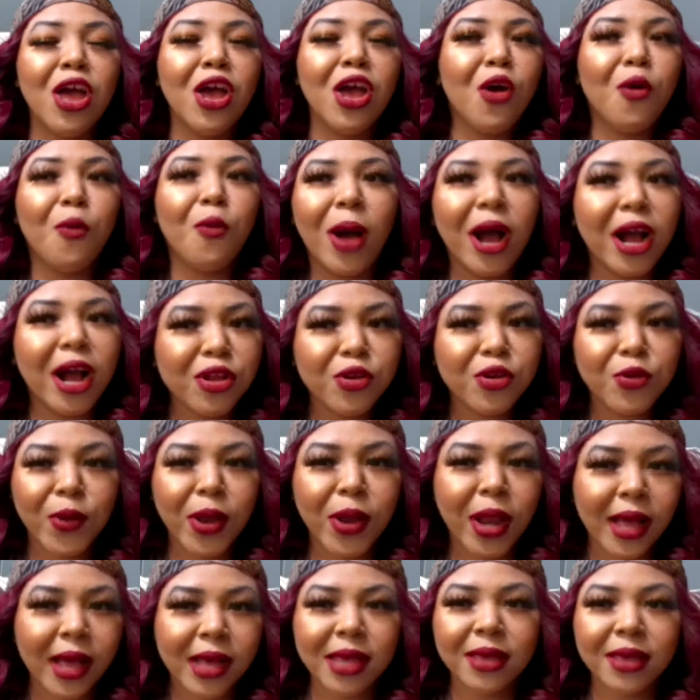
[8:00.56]
why are you
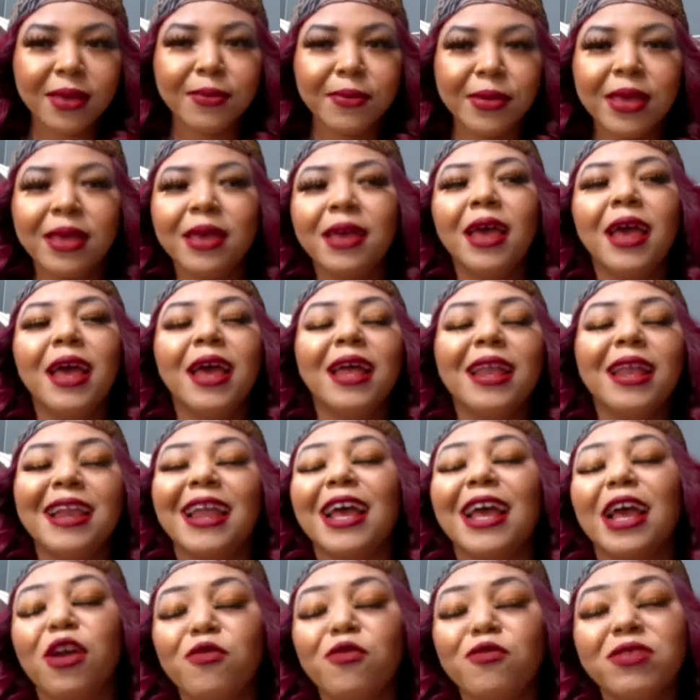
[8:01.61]
clocking me? Like,
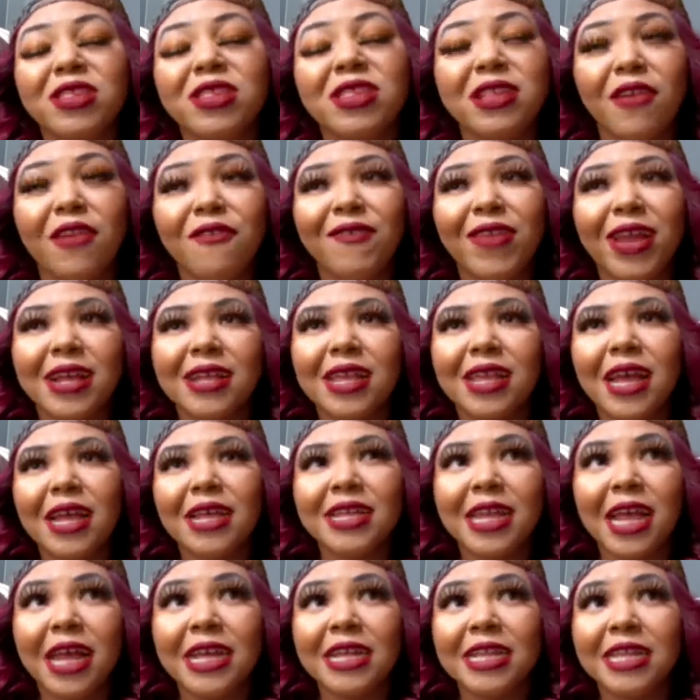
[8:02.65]
it was stuff like that
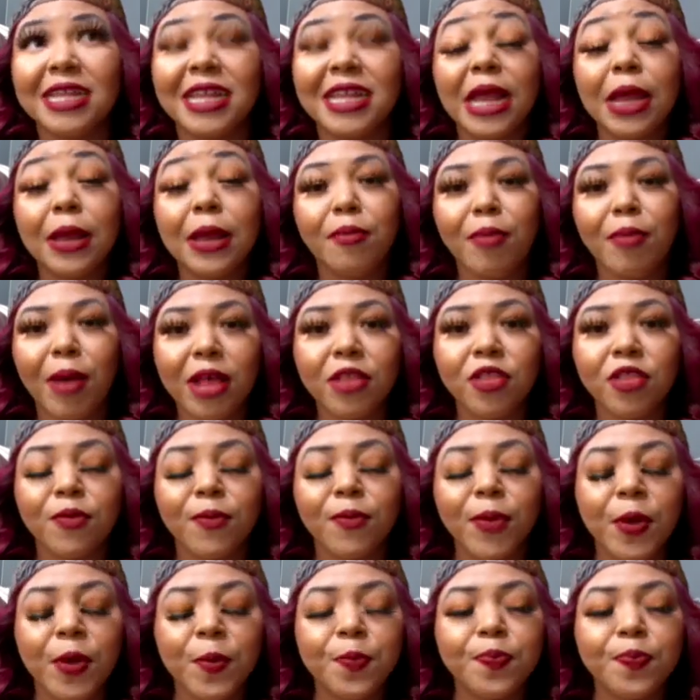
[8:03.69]
that did bother
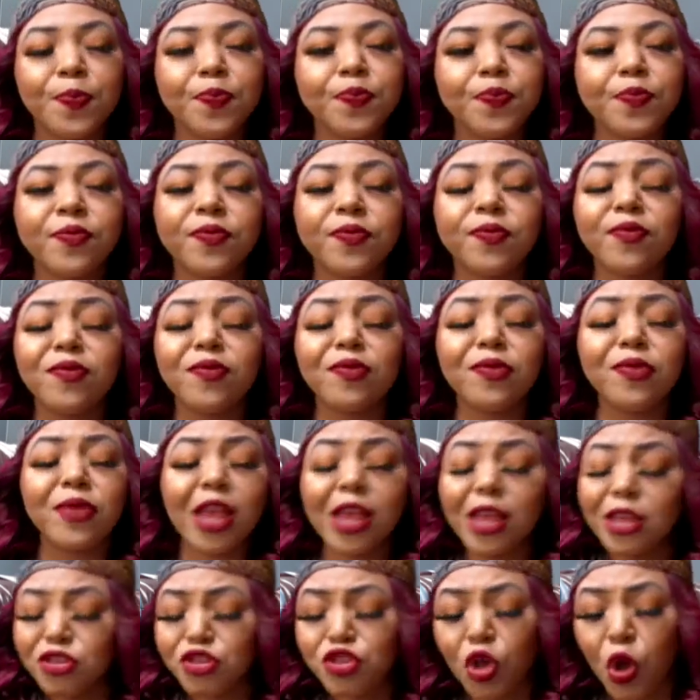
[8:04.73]
me.
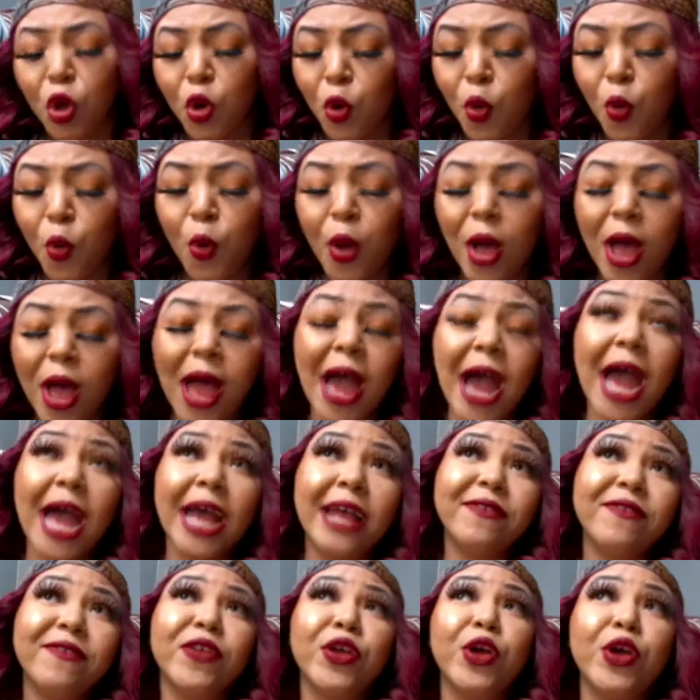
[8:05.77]
So
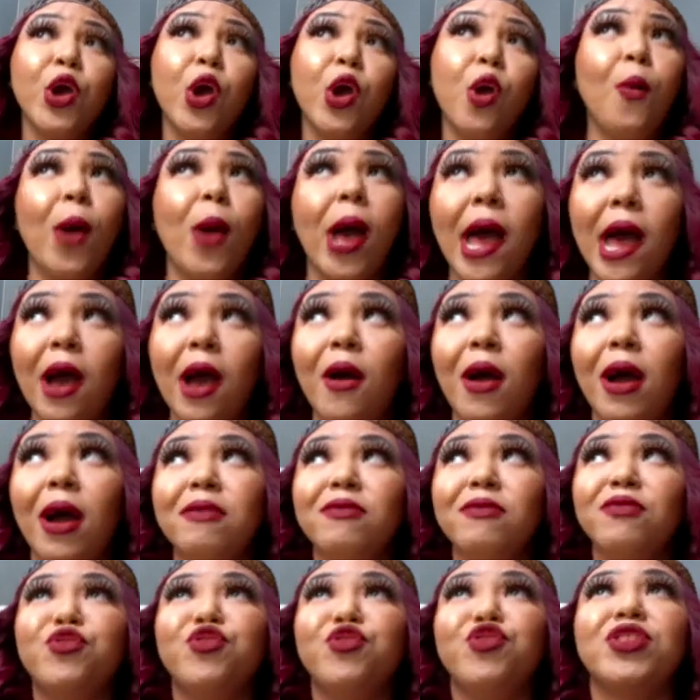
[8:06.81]
after a while, I
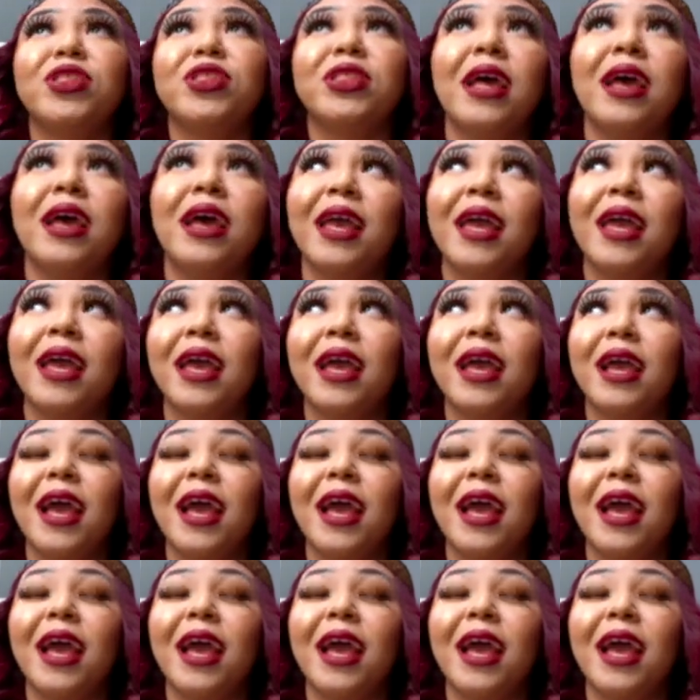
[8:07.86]
was just like,